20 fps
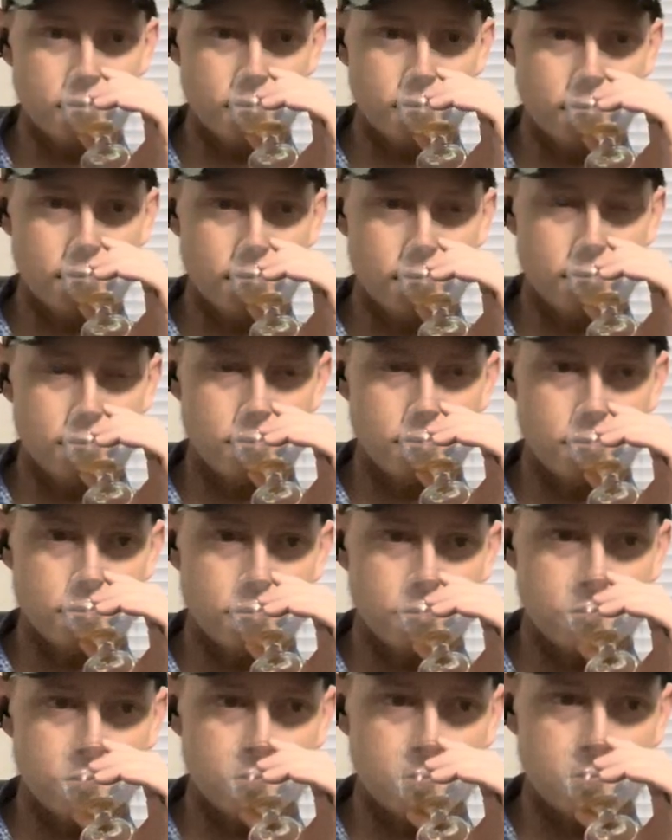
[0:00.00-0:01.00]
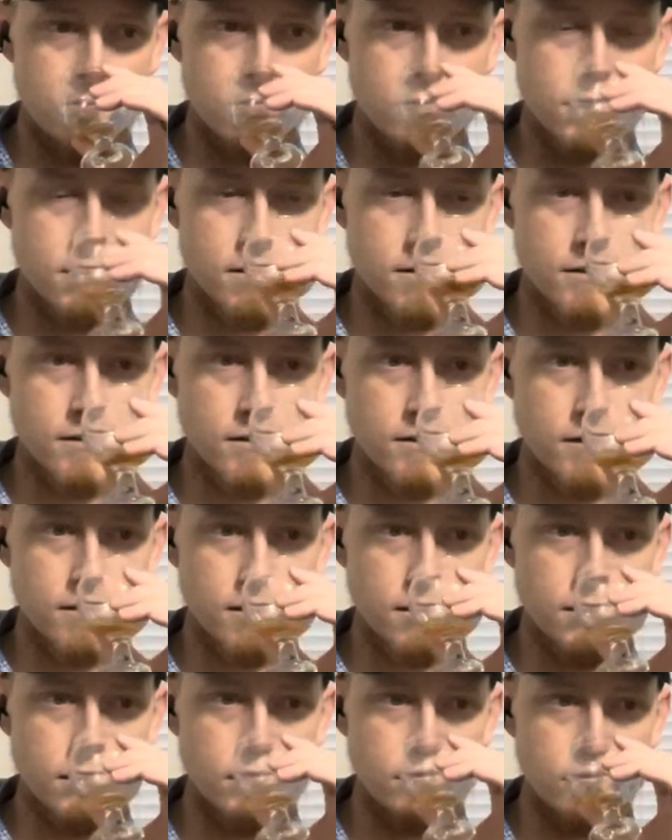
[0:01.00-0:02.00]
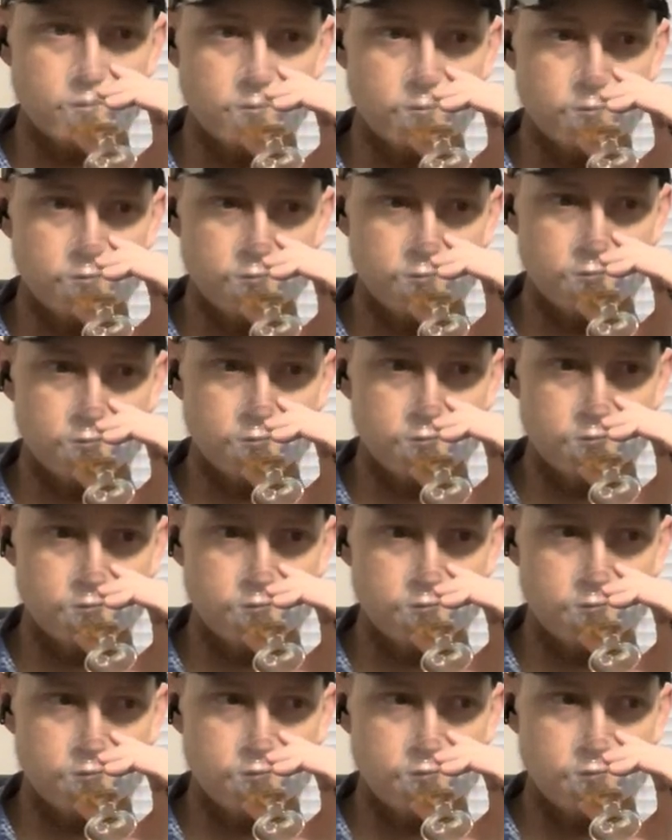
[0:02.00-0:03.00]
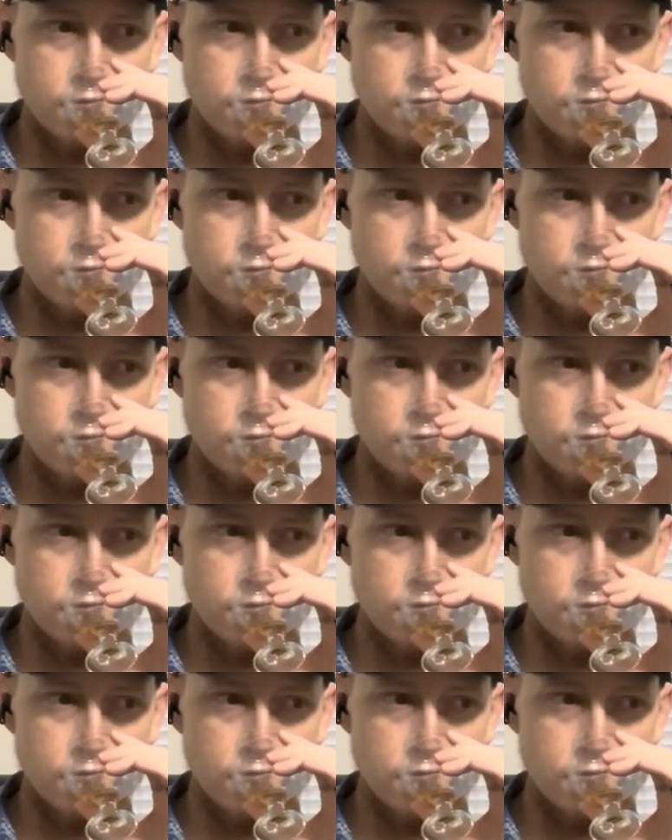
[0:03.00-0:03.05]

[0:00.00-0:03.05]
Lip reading: (silence)